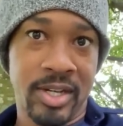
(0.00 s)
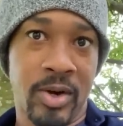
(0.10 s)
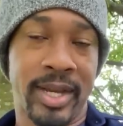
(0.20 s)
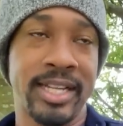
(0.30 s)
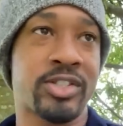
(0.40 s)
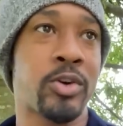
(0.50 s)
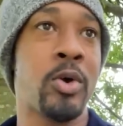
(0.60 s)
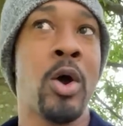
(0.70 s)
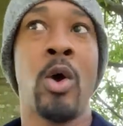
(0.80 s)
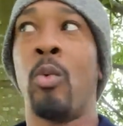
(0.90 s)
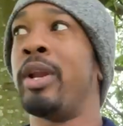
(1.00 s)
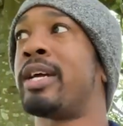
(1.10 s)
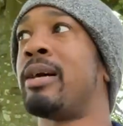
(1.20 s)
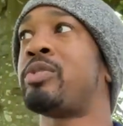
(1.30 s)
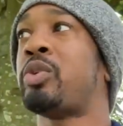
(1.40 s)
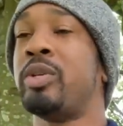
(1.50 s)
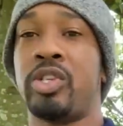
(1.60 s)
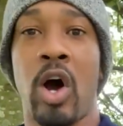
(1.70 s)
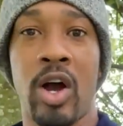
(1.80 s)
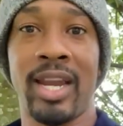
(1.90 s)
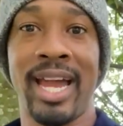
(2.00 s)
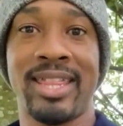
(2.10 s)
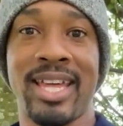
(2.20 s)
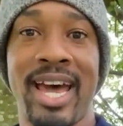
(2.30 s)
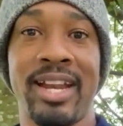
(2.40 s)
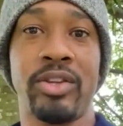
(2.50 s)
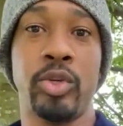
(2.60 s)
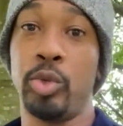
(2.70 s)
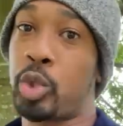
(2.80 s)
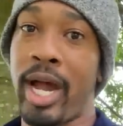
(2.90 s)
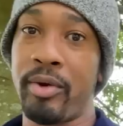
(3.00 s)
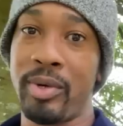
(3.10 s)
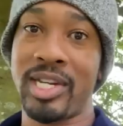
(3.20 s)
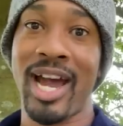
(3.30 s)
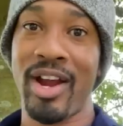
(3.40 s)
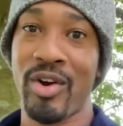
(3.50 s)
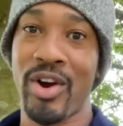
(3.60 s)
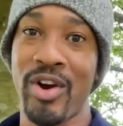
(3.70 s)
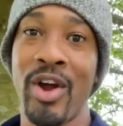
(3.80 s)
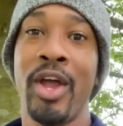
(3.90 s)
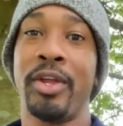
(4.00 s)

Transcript: Okay, so when it comes to a dog like that, you try to retire her,